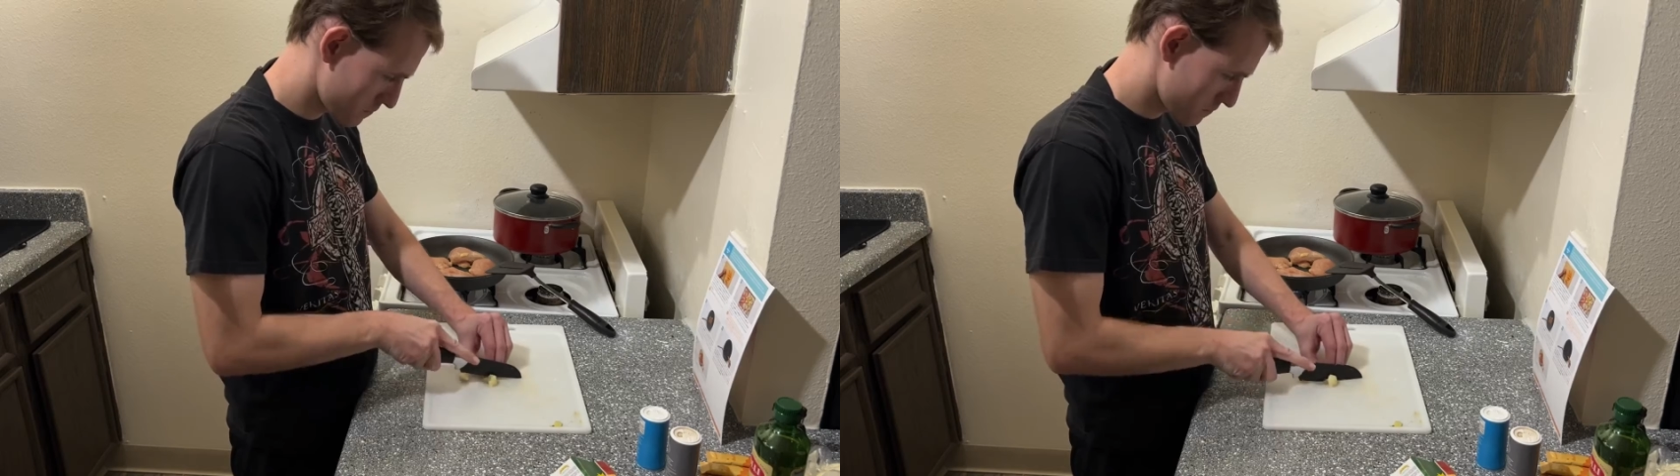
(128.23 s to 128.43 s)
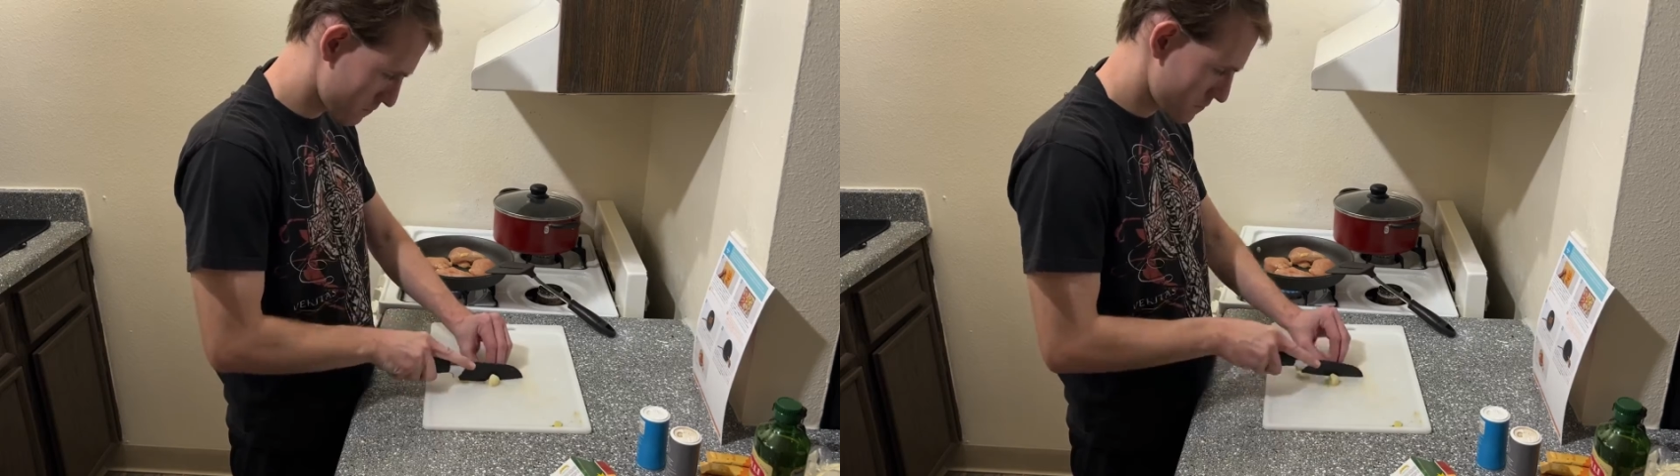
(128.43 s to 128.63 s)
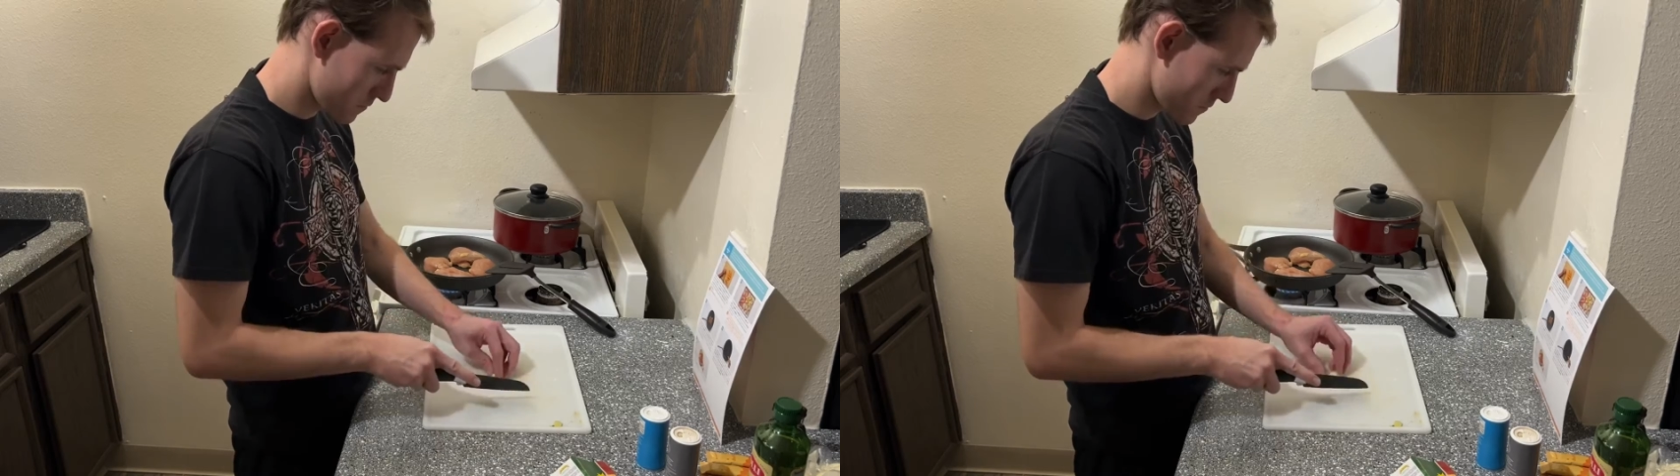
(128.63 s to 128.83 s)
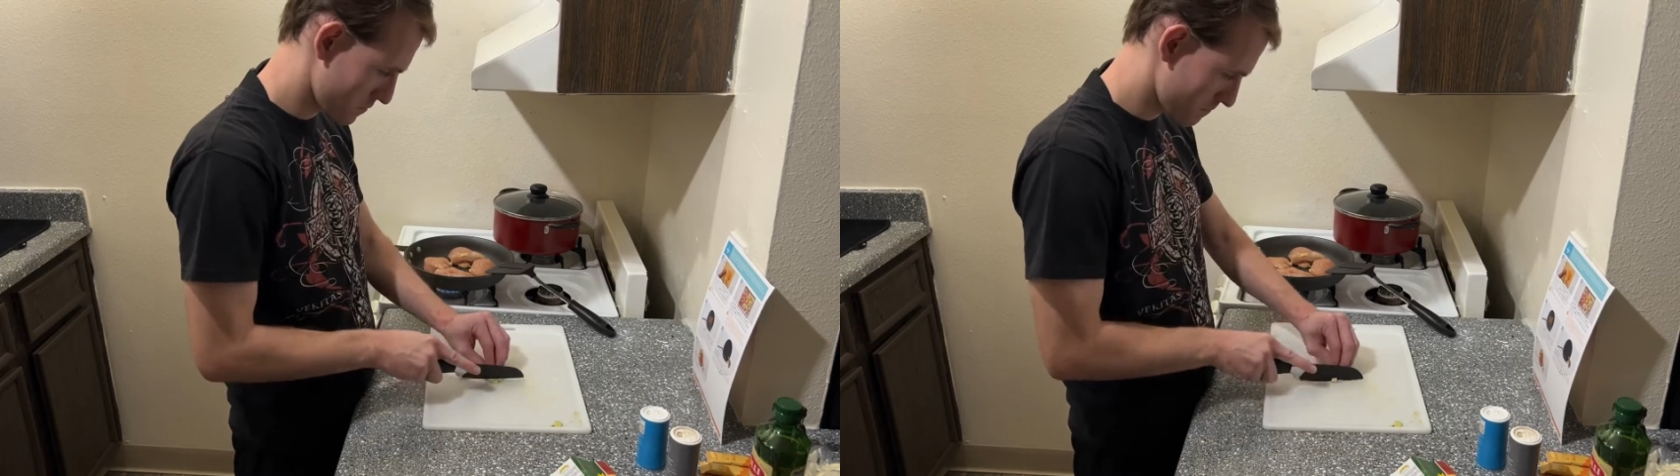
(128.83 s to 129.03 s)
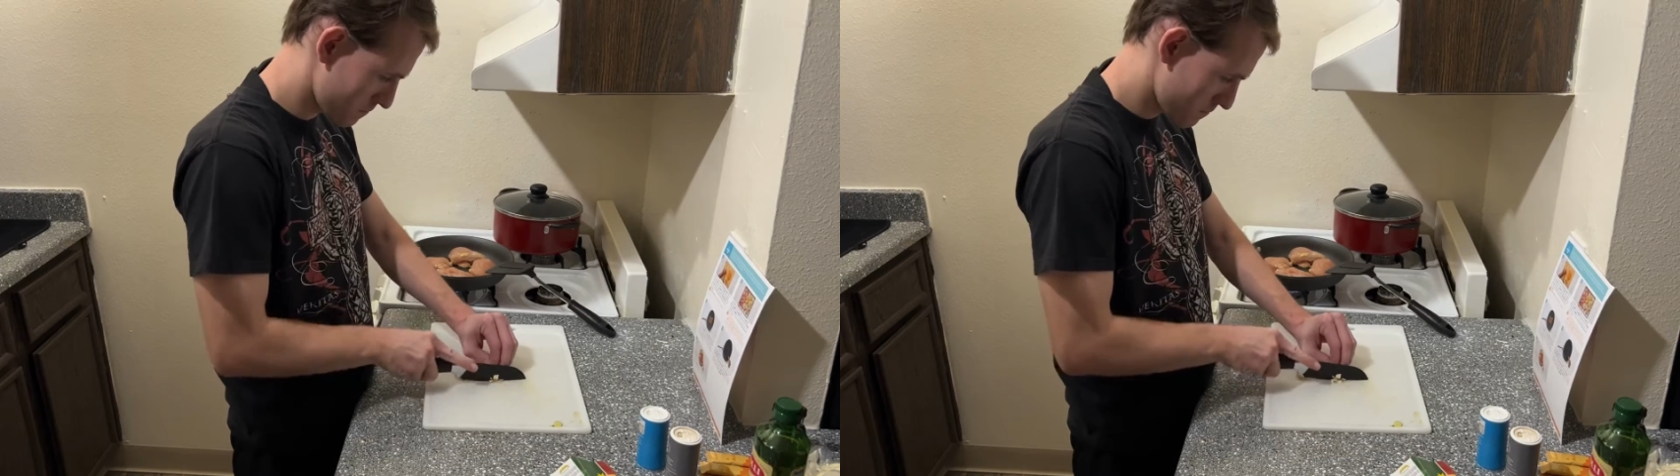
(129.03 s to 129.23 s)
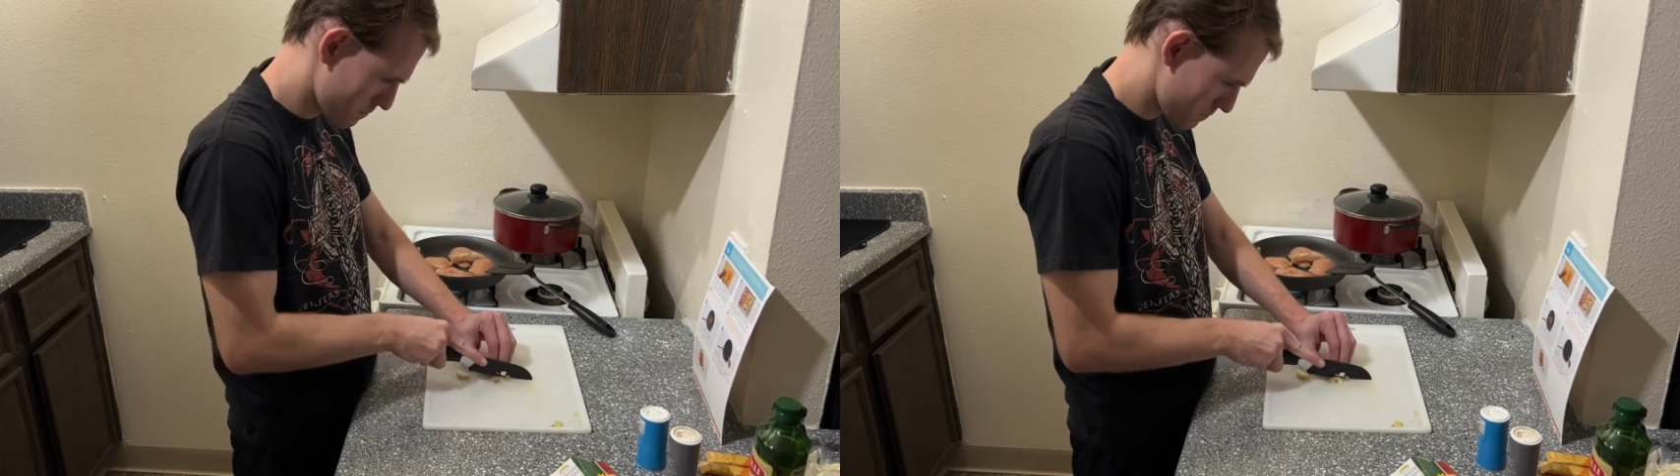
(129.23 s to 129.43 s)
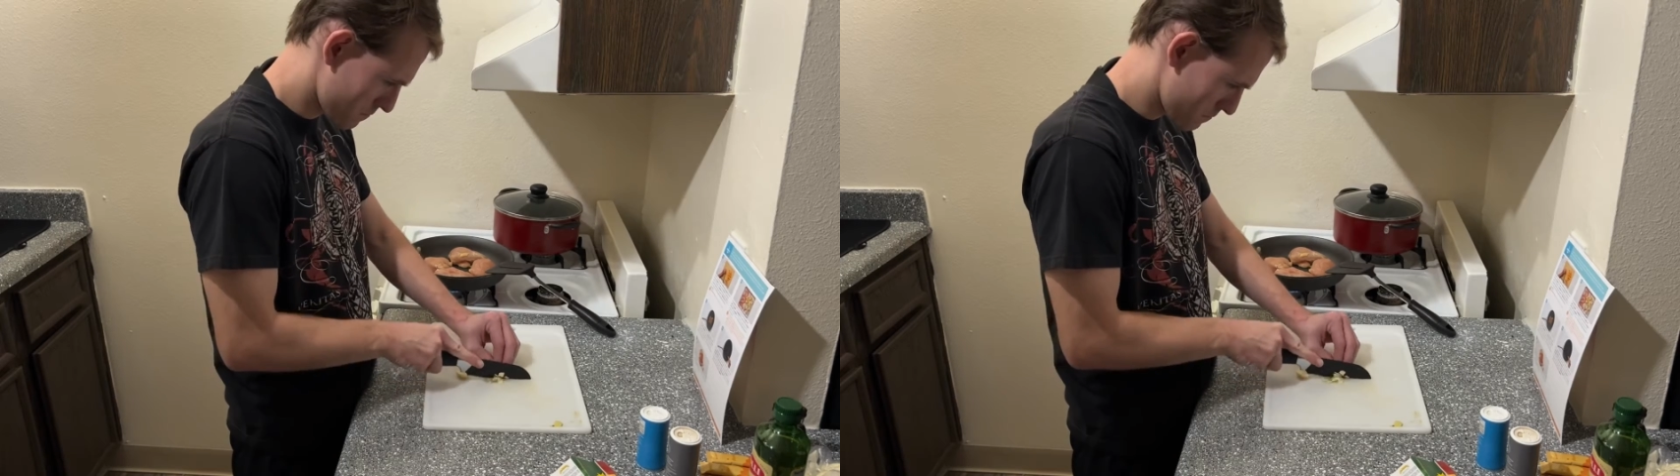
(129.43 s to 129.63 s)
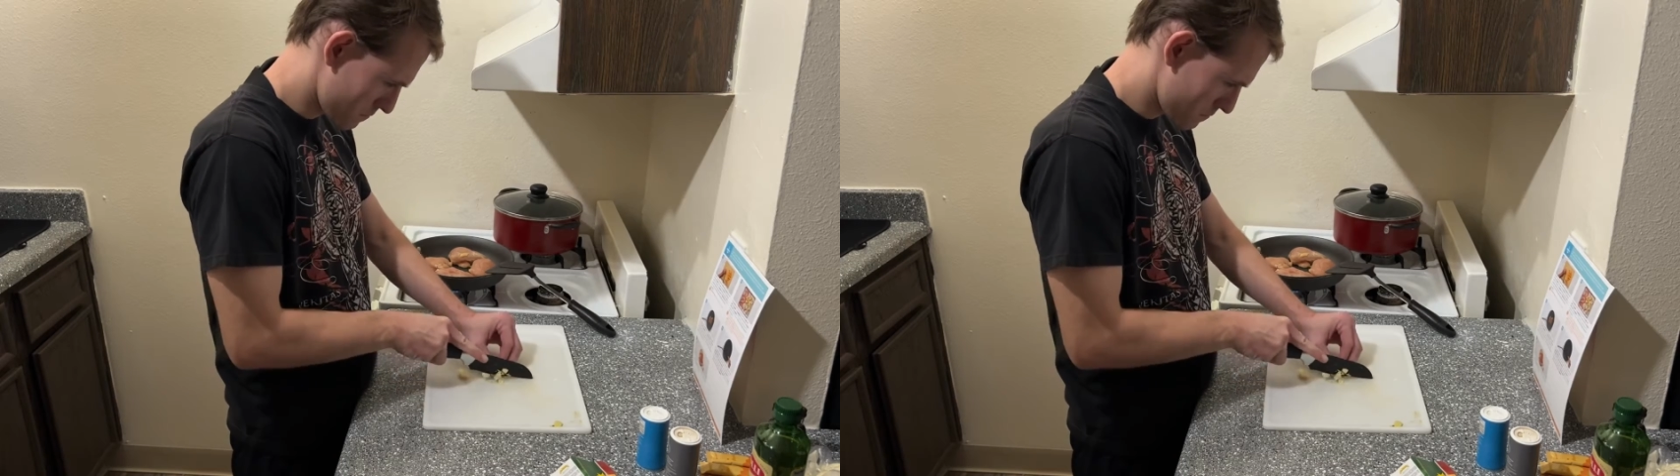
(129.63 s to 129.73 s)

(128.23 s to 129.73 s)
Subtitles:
to, as much as possible,